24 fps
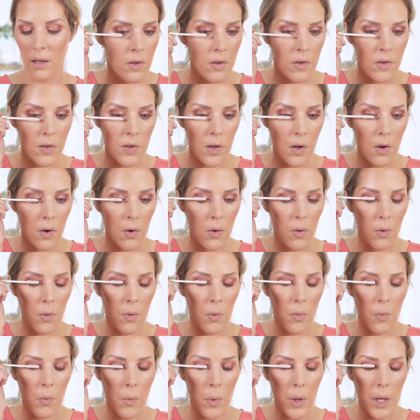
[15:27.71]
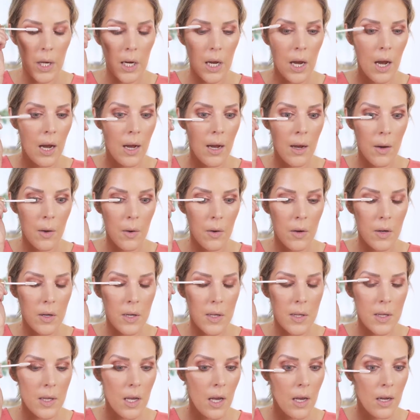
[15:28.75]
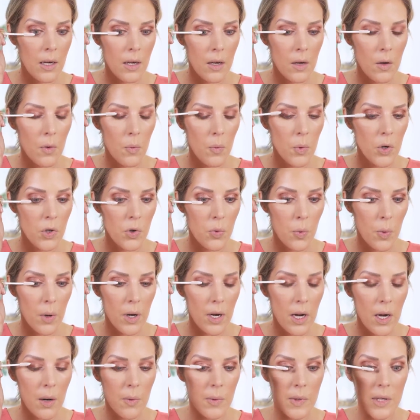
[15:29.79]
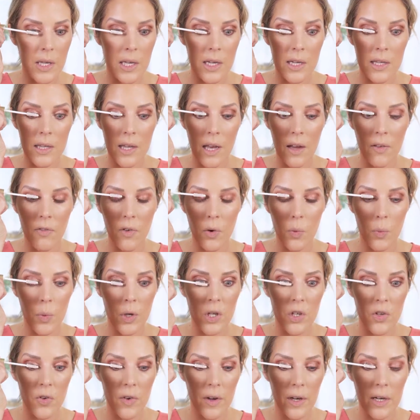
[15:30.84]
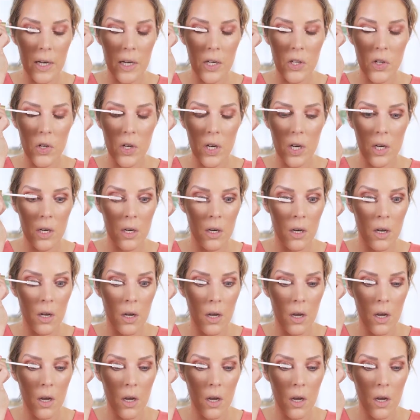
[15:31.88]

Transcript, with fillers: So when I decided which one I was going to say for which foundation